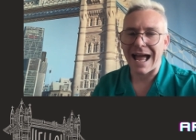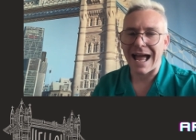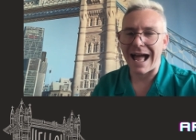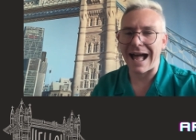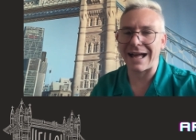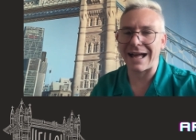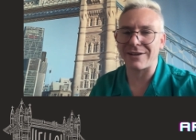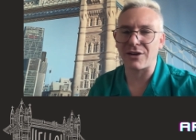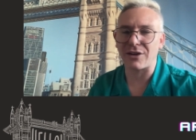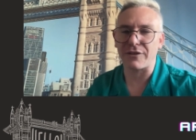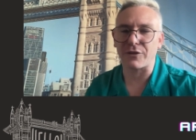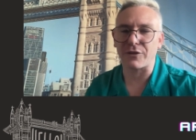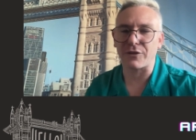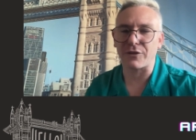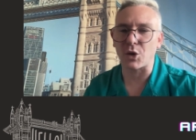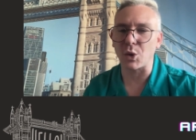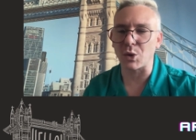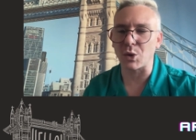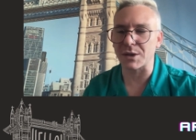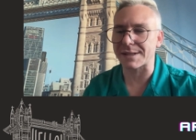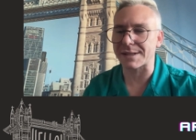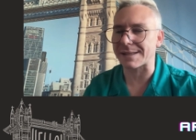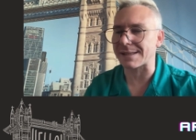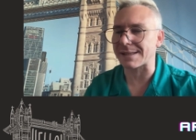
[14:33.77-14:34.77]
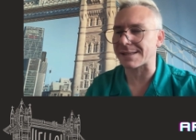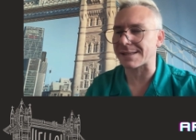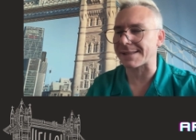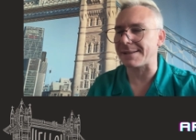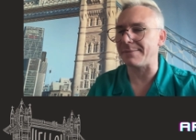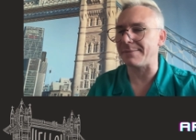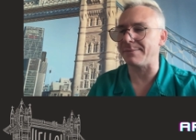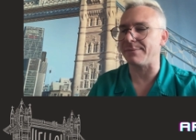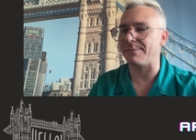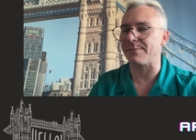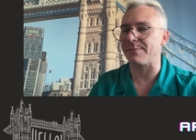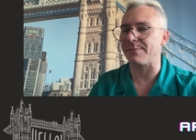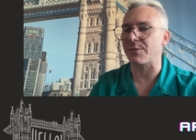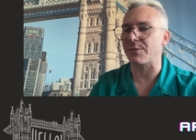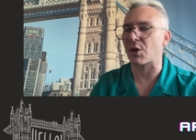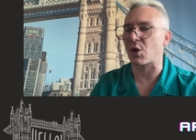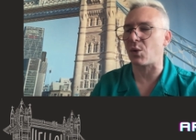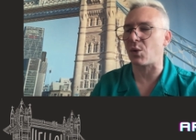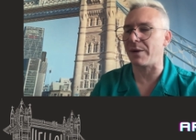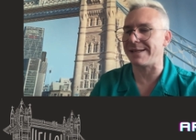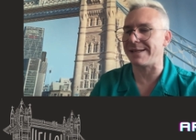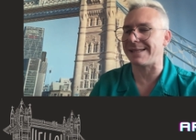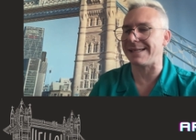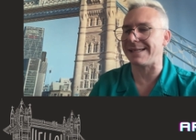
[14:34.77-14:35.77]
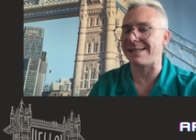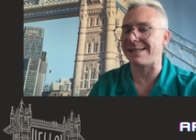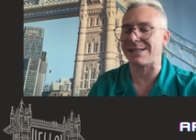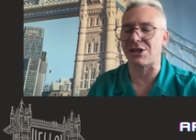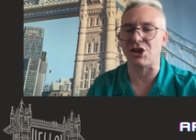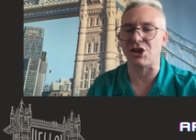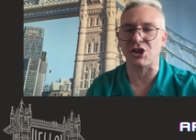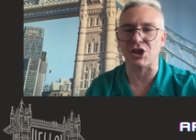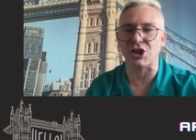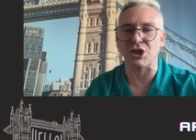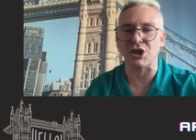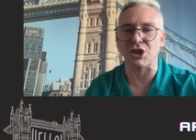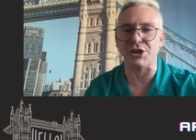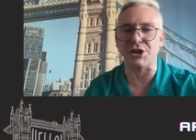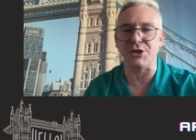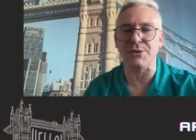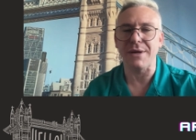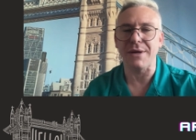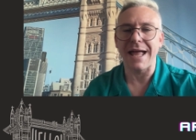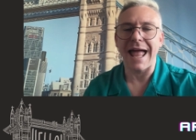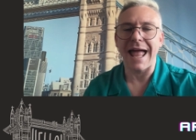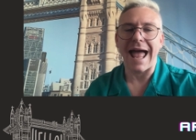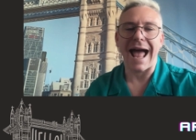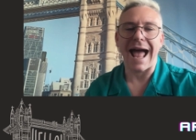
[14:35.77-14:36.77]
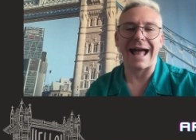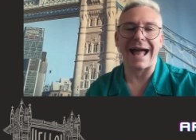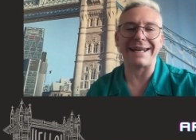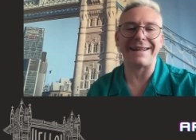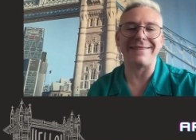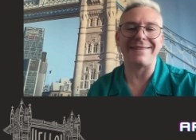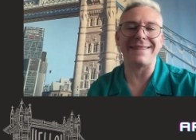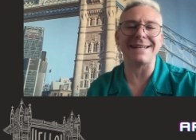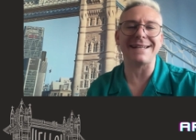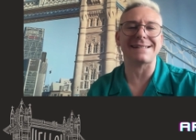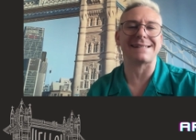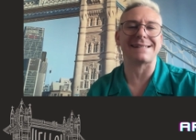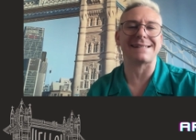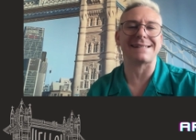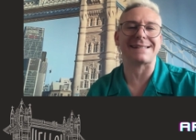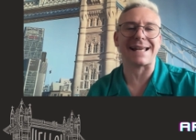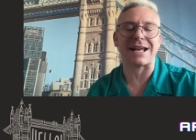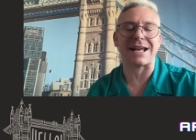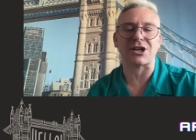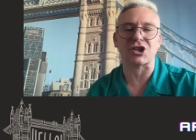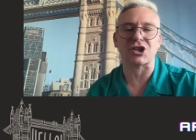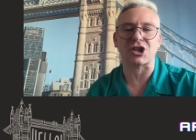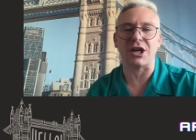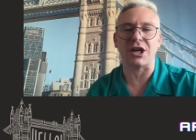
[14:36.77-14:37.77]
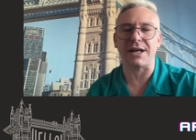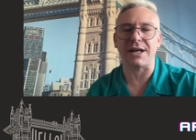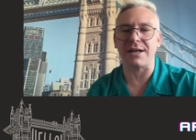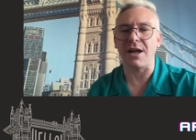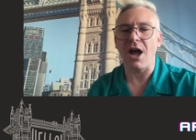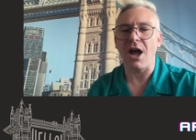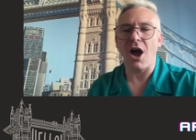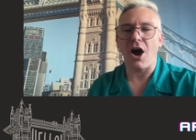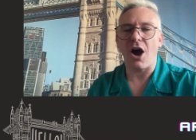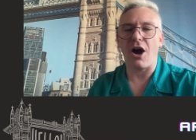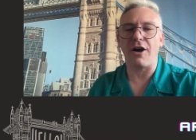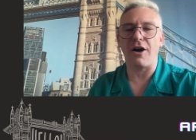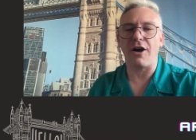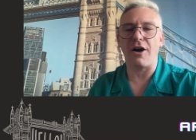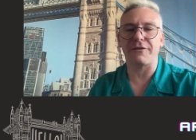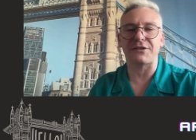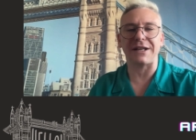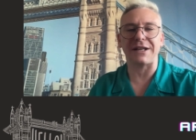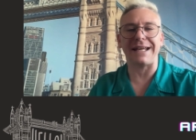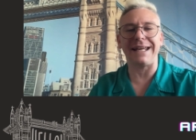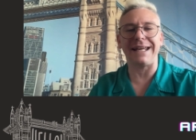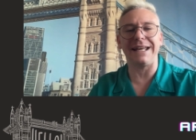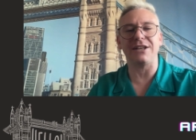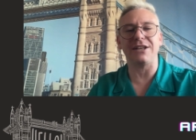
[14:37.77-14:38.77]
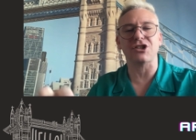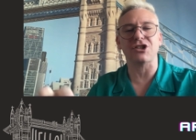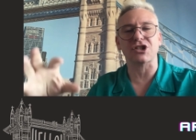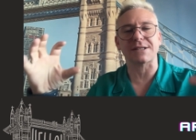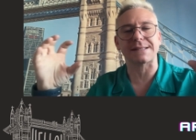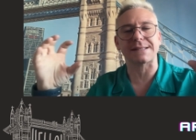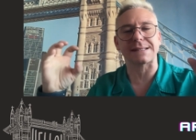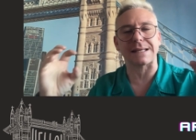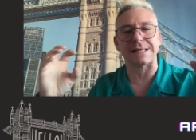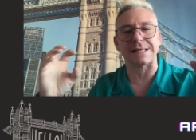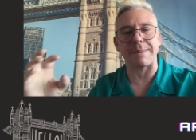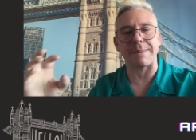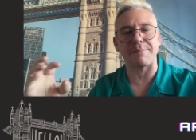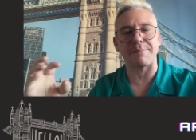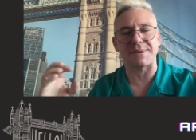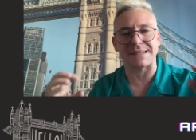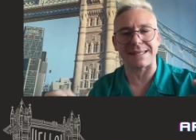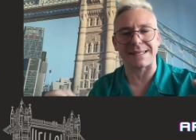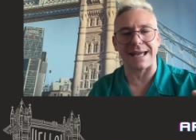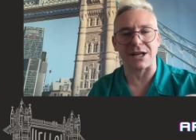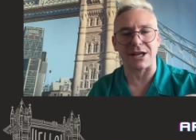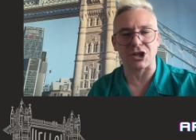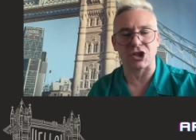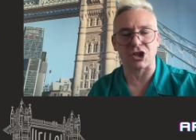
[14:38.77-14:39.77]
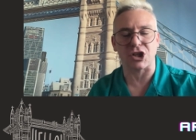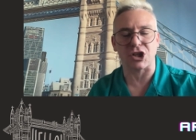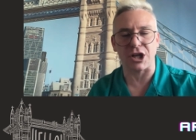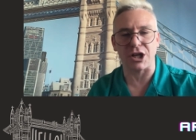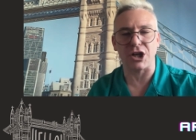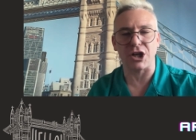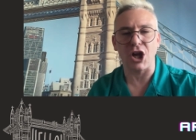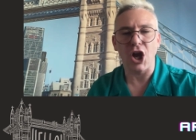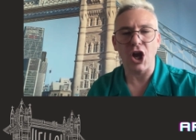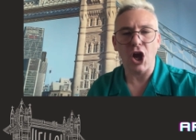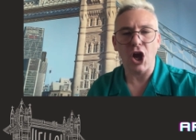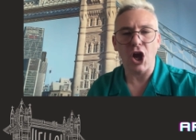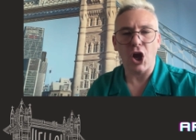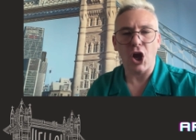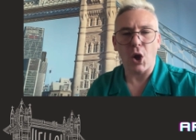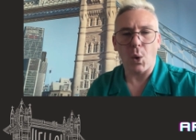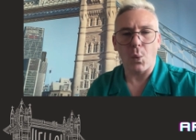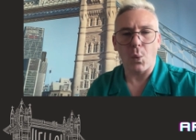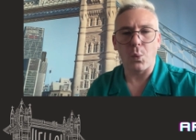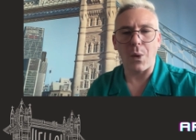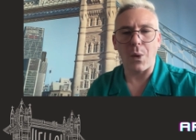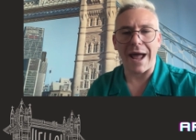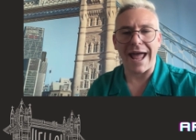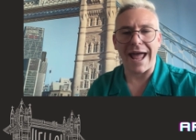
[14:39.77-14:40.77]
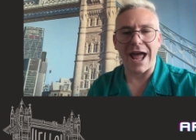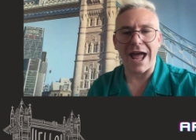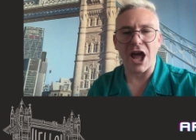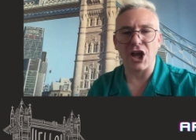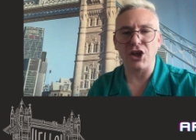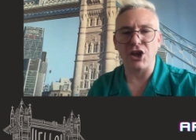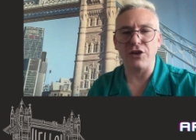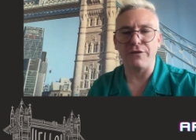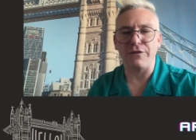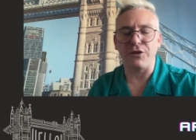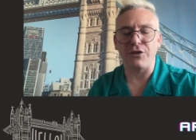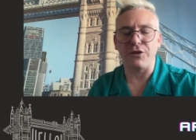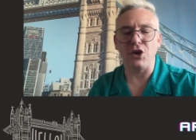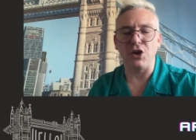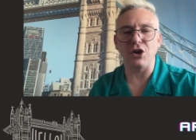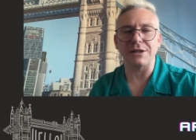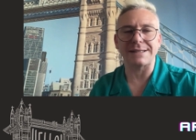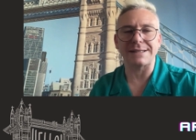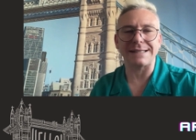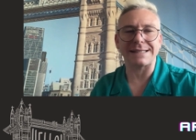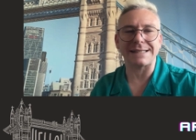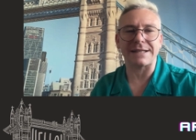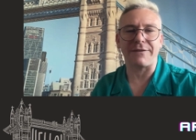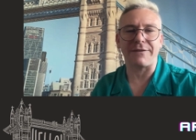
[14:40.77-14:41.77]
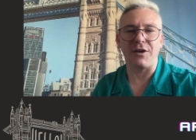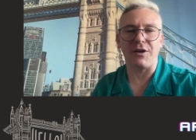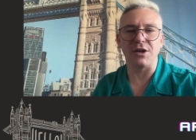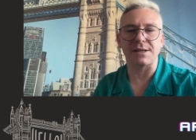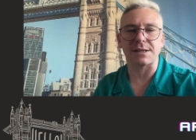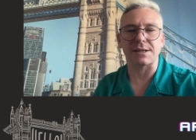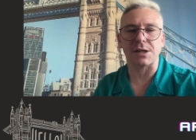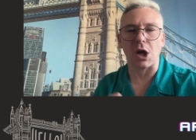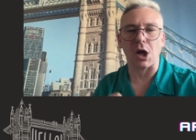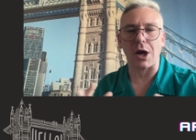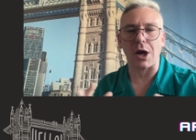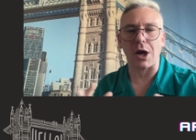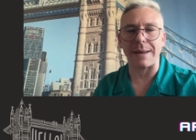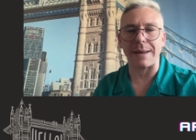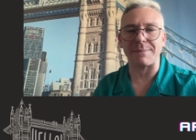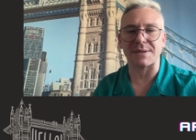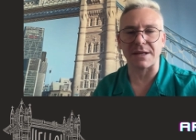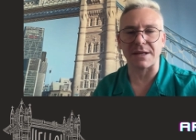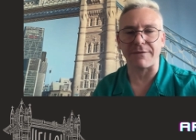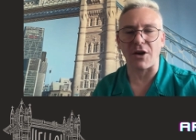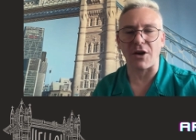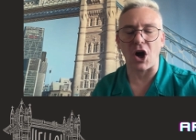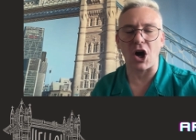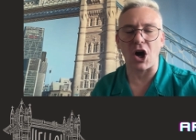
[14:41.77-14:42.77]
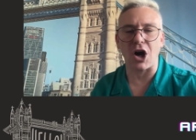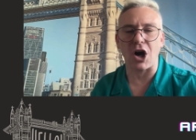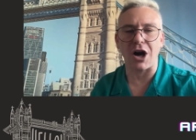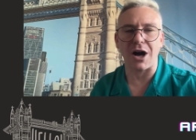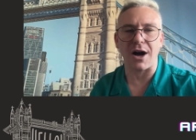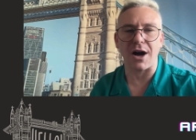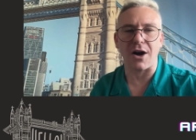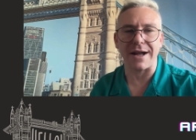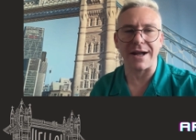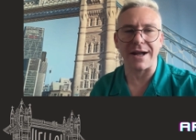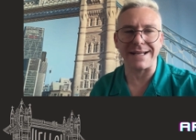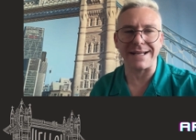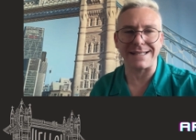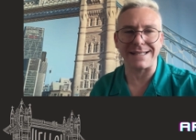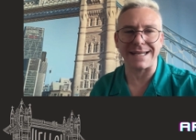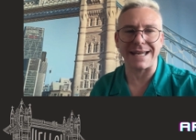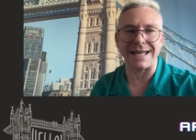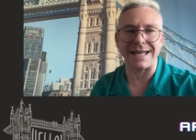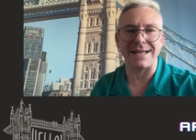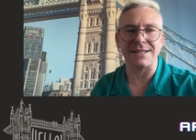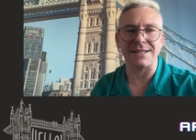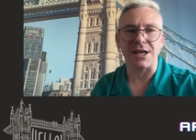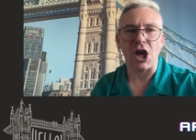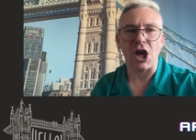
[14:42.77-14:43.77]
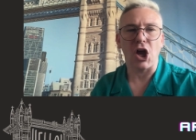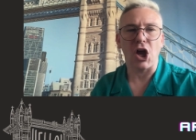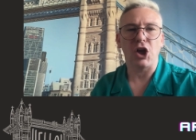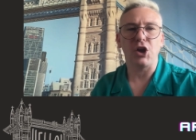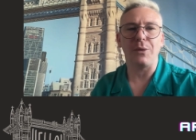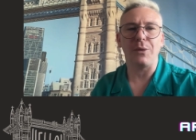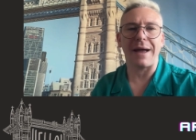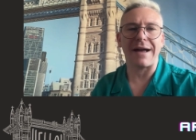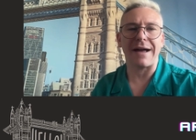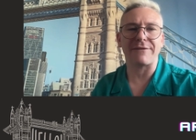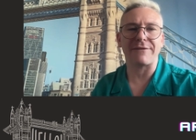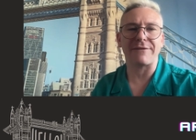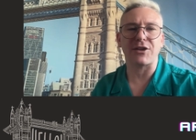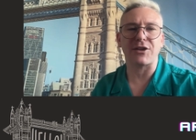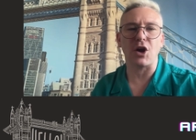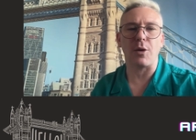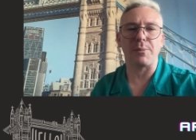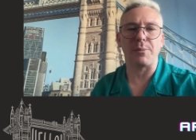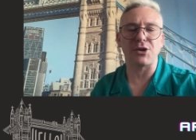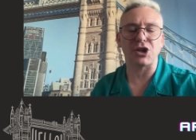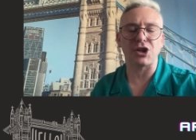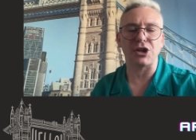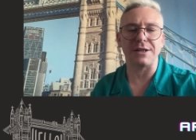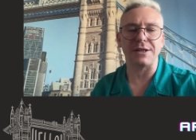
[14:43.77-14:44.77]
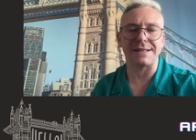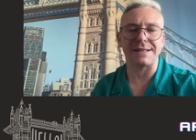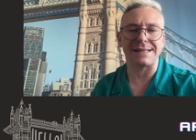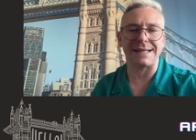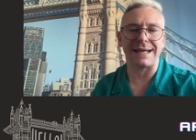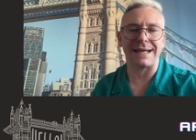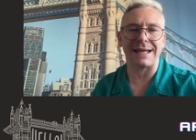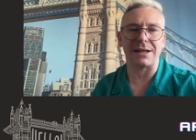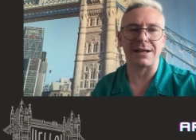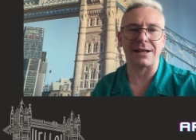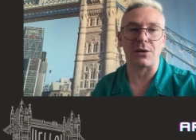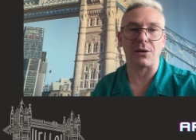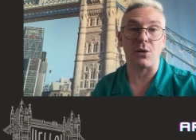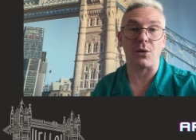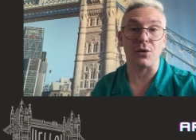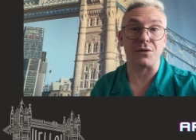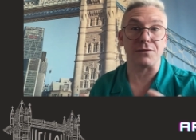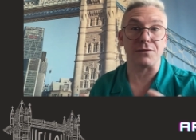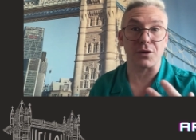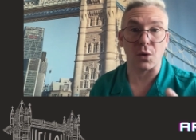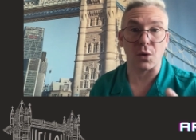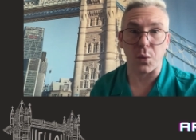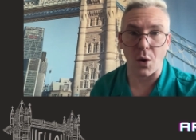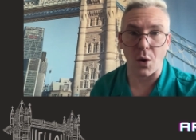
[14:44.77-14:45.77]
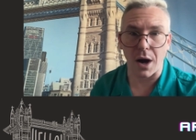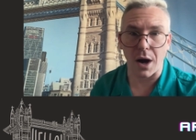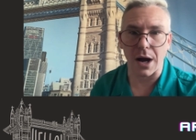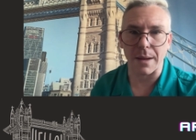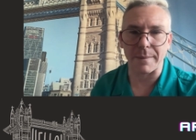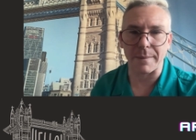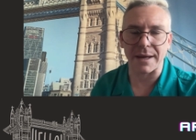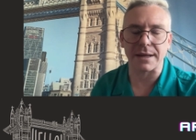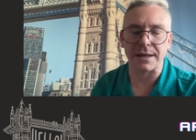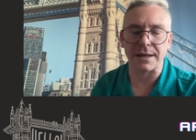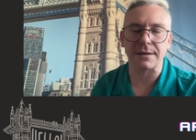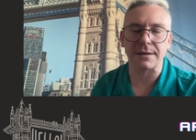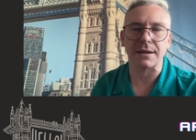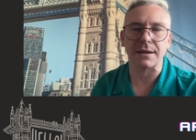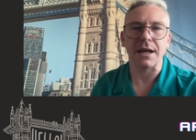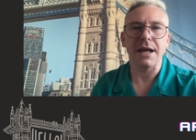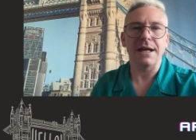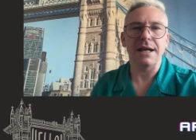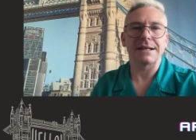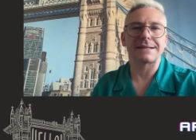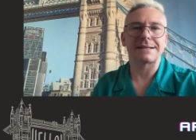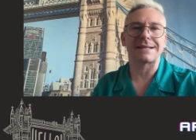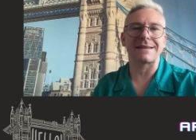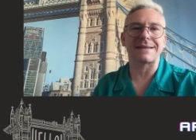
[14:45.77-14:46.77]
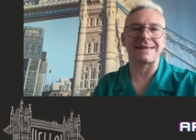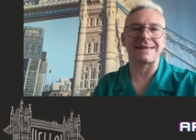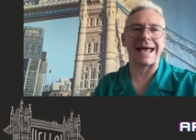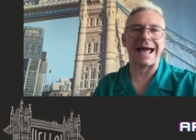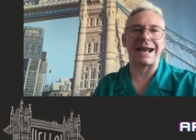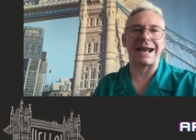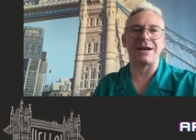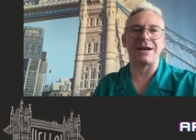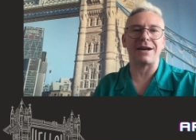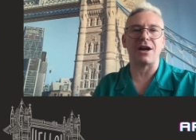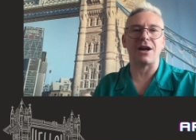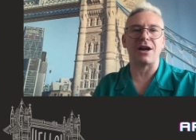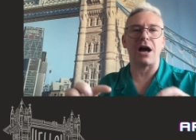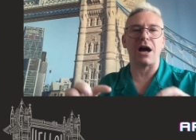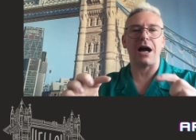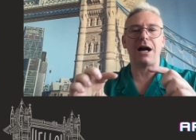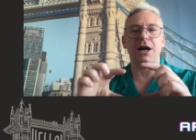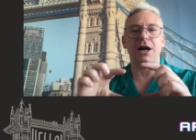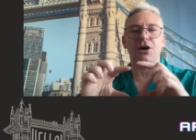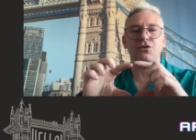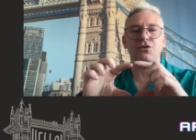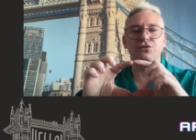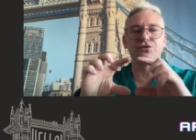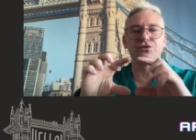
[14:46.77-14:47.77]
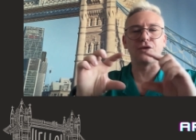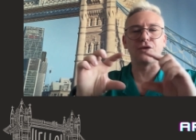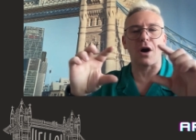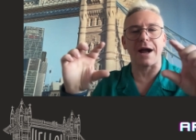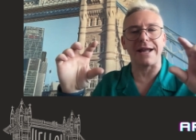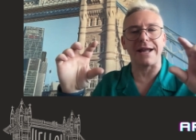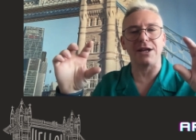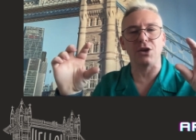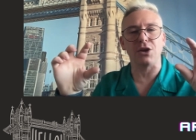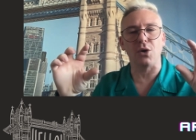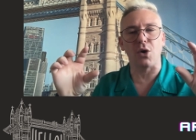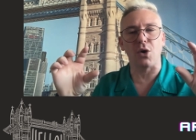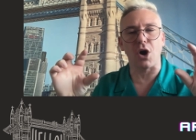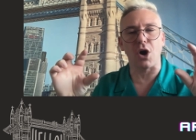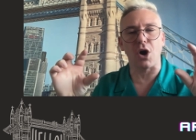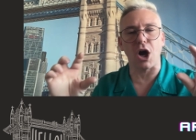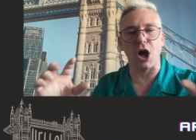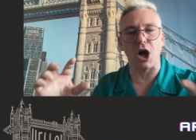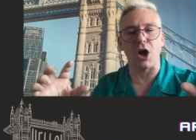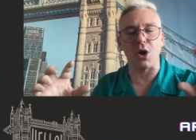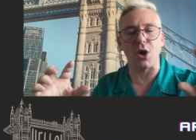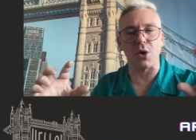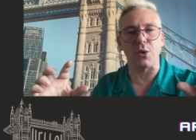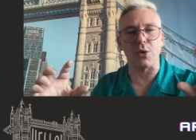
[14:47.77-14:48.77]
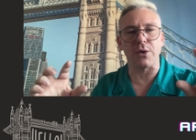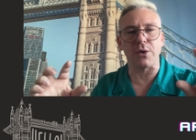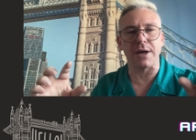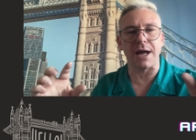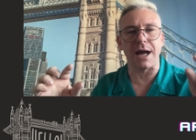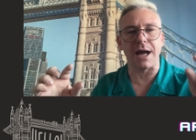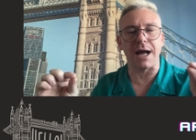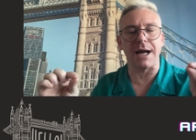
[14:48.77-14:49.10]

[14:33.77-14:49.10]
and of course some quizzes to do. And in this section, after each subsection where you've looked at different types of art ideas, you have the opportunity or the requirement to then write your own